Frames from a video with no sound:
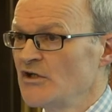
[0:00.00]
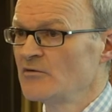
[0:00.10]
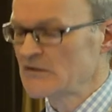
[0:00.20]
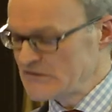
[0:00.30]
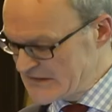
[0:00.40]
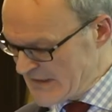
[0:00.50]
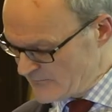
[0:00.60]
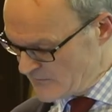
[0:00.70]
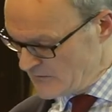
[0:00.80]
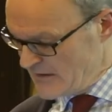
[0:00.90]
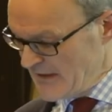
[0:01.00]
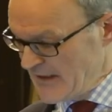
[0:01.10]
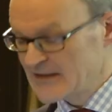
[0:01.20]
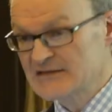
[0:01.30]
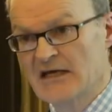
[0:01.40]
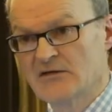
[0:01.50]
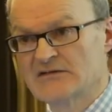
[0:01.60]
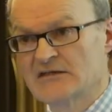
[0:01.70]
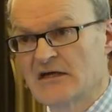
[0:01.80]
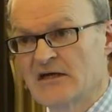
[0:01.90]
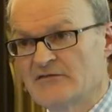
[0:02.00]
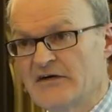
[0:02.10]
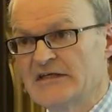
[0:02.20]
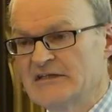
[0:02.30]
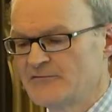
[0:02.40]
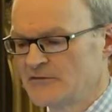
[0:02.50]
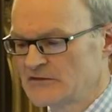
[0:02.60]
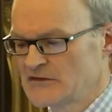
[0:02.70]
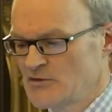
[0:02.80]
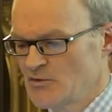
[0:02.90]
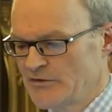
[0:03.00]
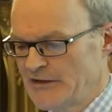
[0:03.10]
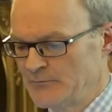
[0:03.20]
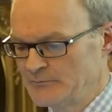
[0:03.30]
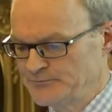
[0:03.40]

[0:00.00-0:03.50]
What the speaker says: nuanced level, it tells a very different story.